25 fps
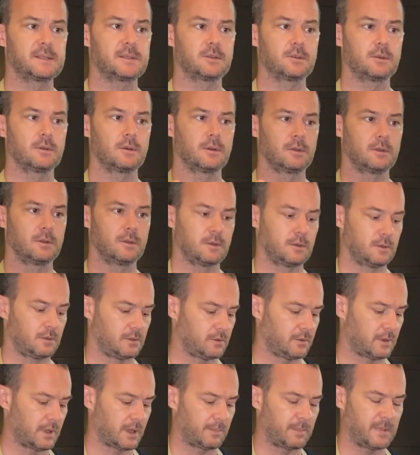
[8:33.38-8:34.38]

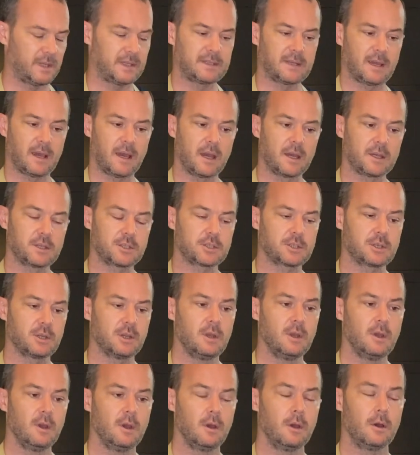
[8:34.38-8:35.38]
the Hermitage,
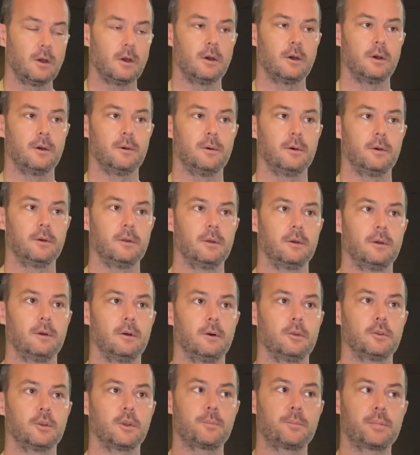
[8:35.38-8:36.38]

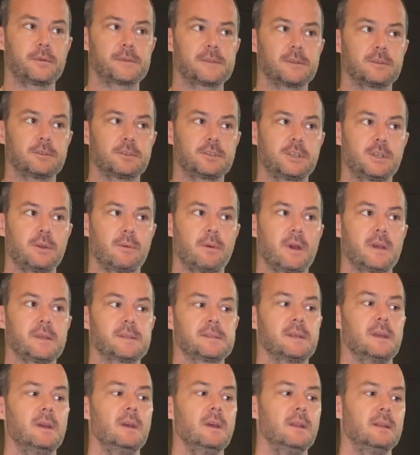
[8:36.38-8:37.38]
100%
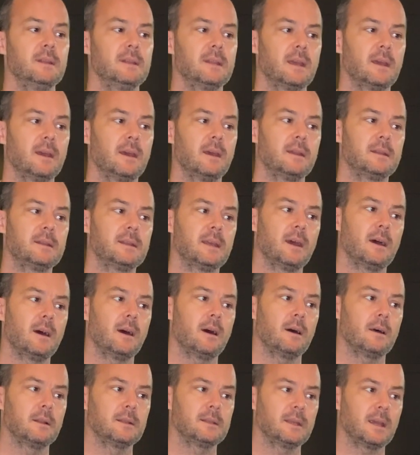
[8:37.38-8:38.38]
Shiraz, they
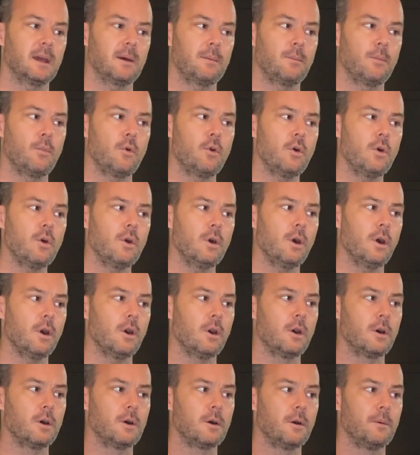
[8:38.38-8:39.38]
are
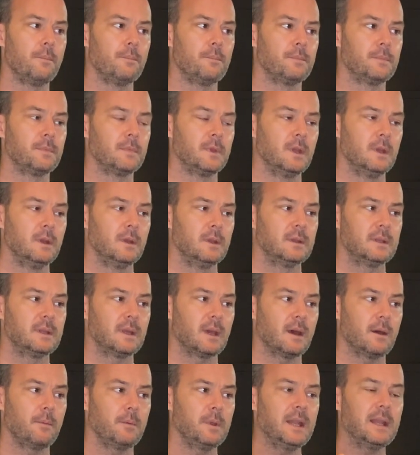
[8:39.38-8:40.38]
more, they
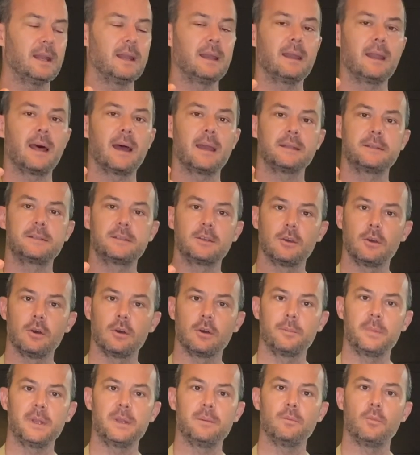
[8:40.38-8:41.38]
are a bit lighter,
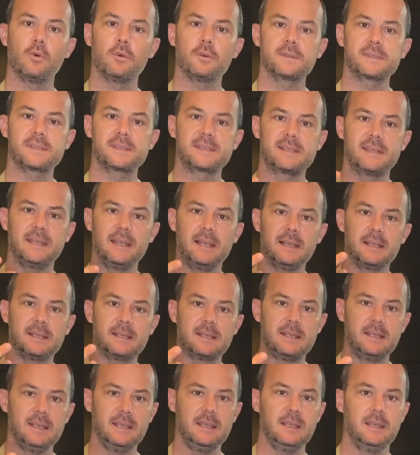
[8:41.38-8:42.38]
a bit more
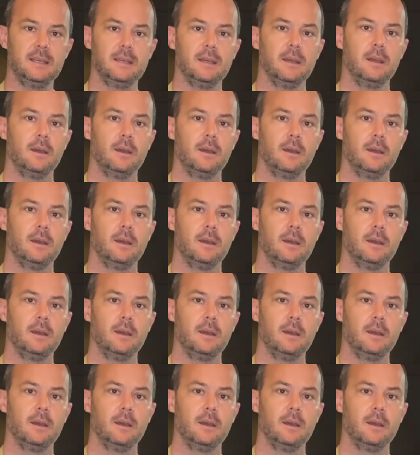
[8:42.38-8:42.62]
silky.